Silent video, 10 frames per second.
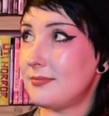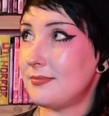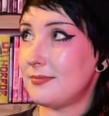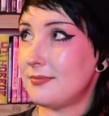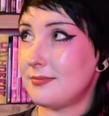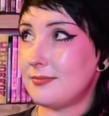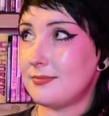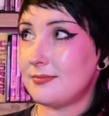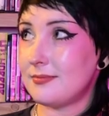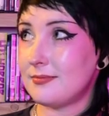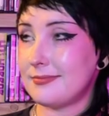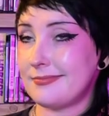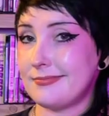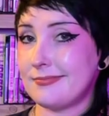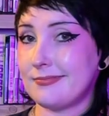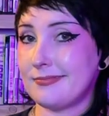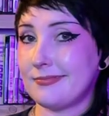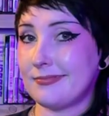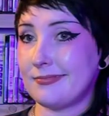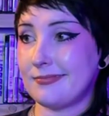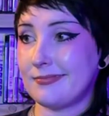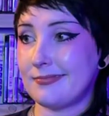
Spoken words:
No words are spoken by the person on screen.